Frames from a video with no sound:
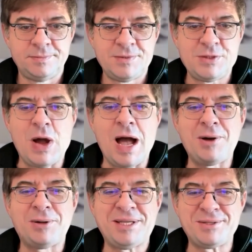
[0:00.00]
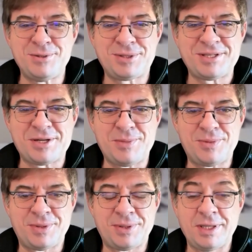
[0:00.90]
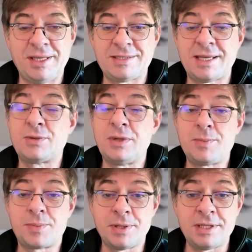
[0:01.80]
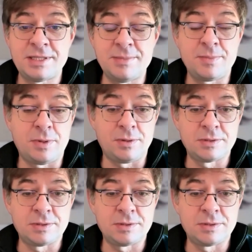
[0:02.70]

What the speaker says: So how does Nutriscope work? It's actually pretty simple.